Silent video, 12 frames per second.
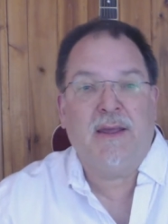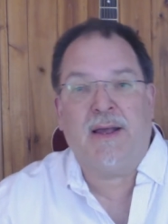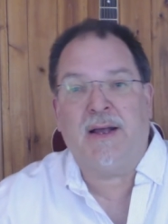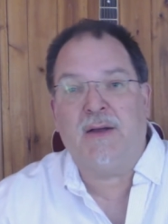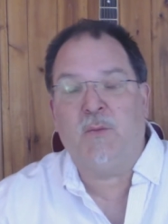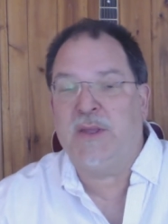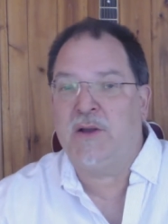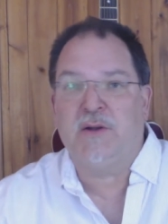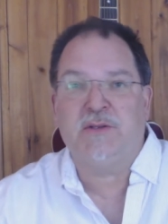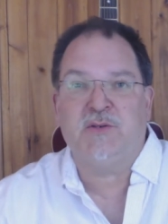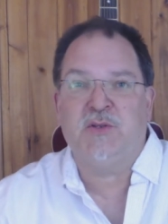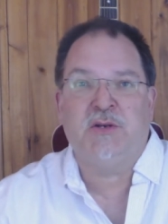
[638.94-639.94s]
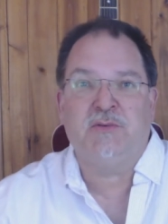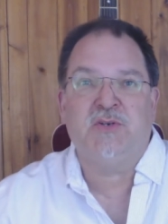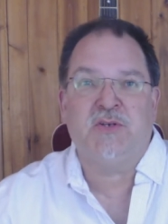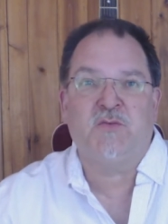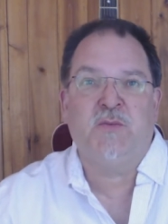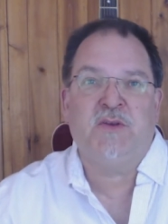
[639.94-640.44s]
Uh, we can't, you know,
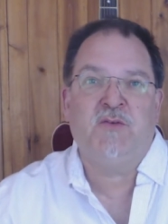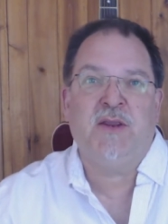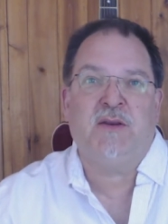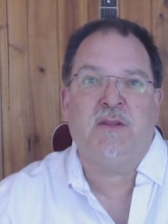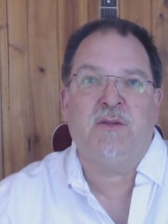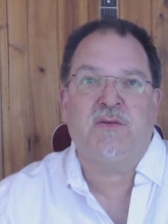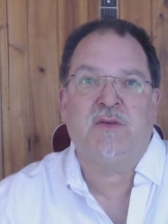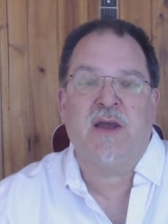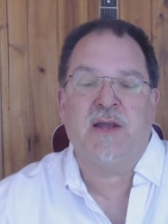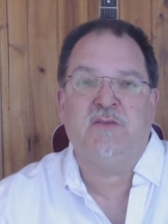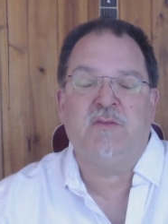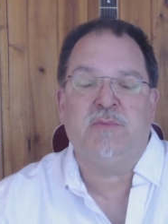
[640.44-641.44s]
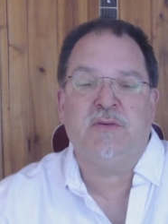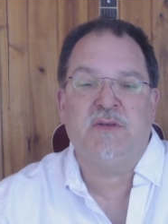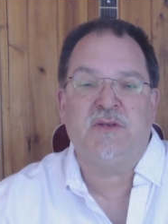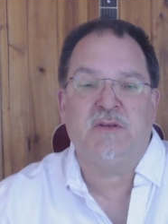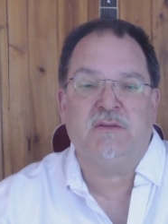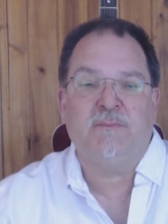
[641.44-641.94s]
just retreat to those kinds of
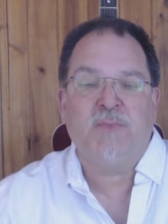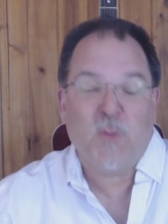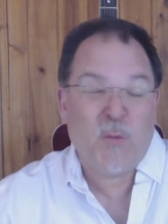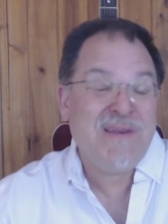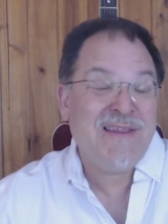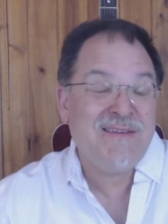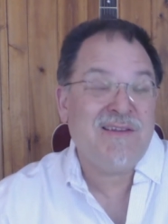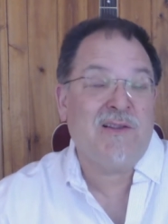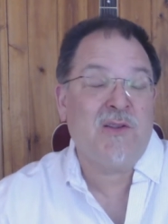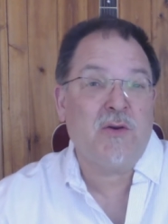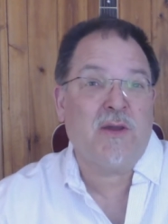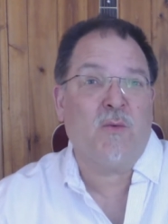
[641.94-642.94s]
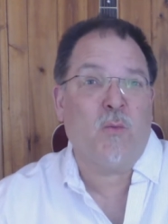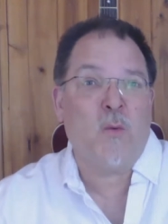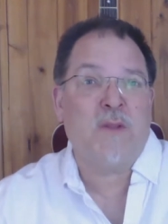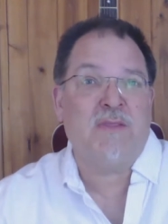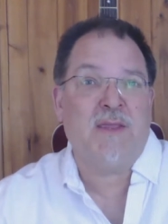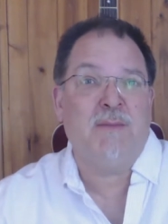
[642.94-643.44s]
positions. We need to look at
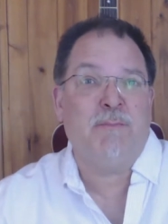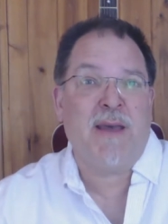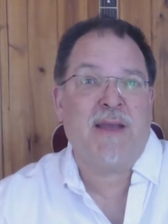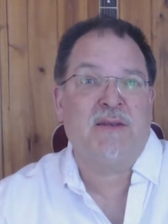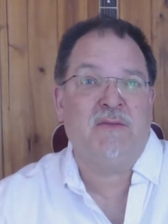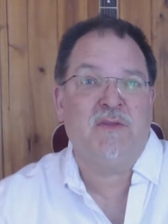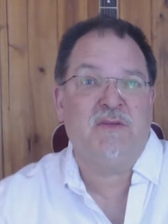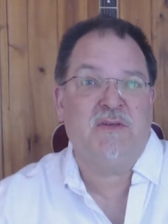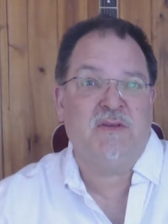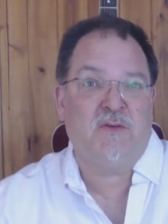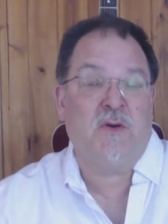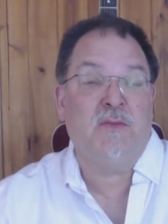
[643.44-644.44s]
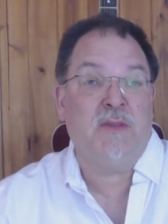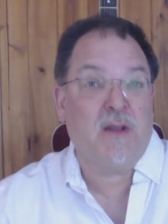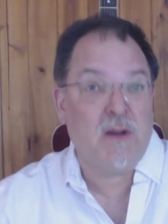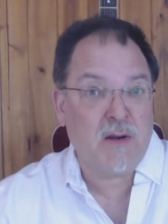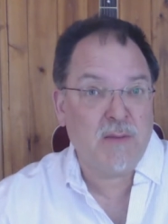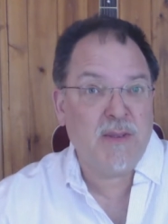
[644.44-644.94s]
what the impact of this is on the
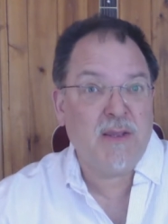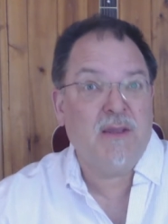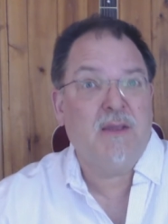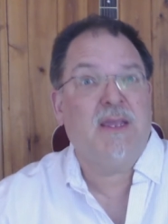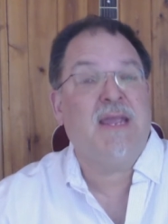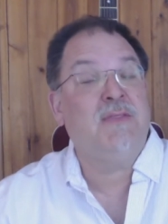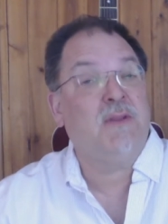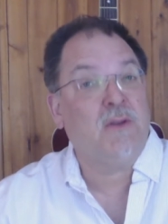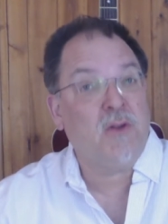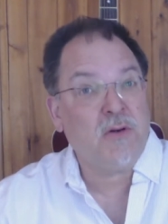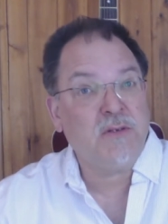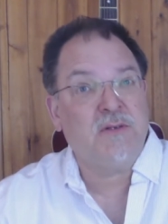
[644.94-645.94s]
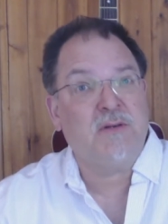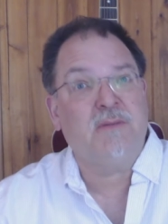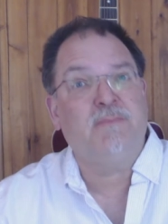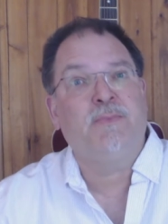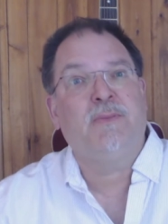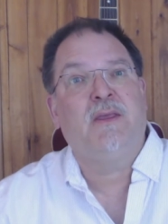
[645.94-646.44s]
economy in the long
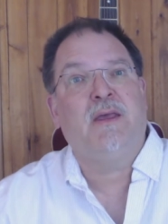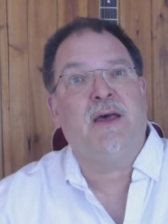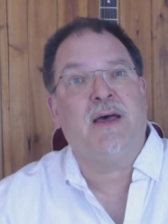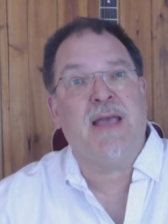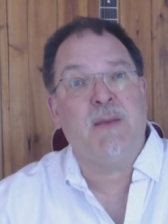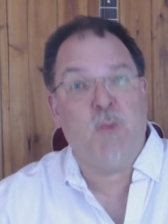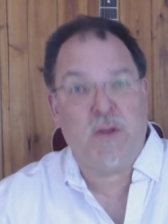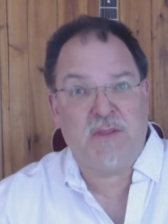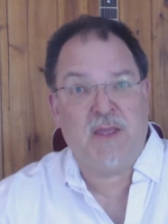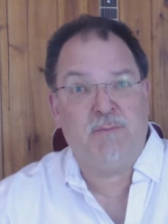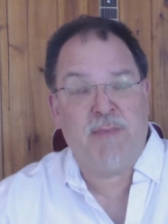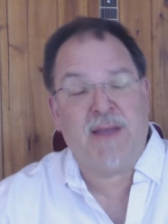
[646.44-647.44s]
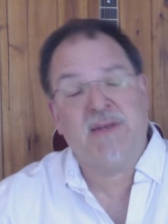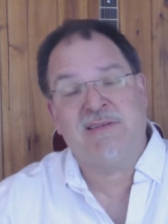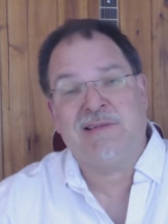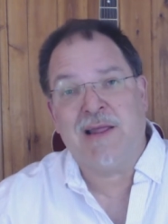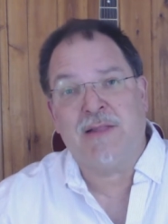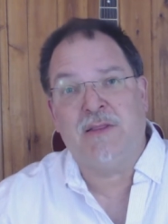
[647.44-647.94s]
term, uh, and what the impact
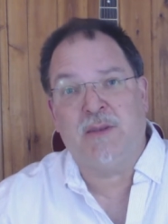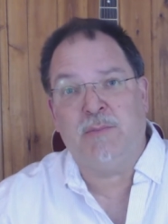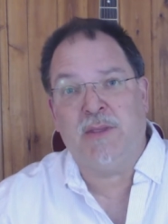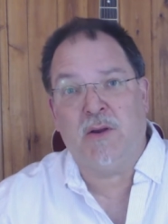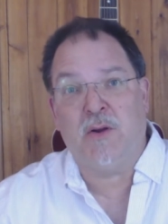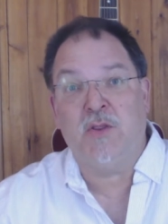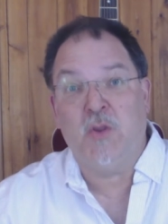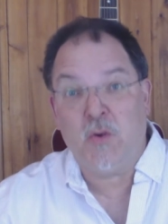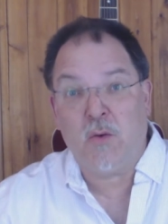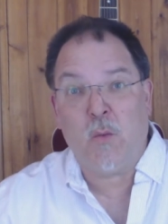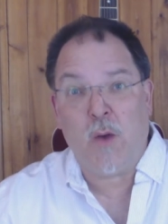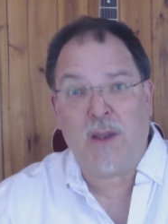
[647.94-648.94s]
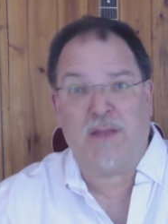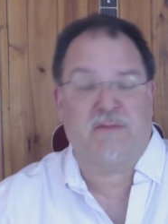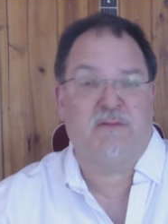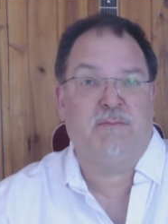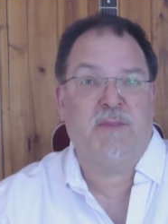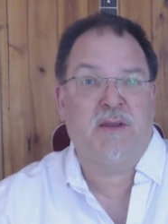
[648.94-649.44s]
is likely to be on your wallets.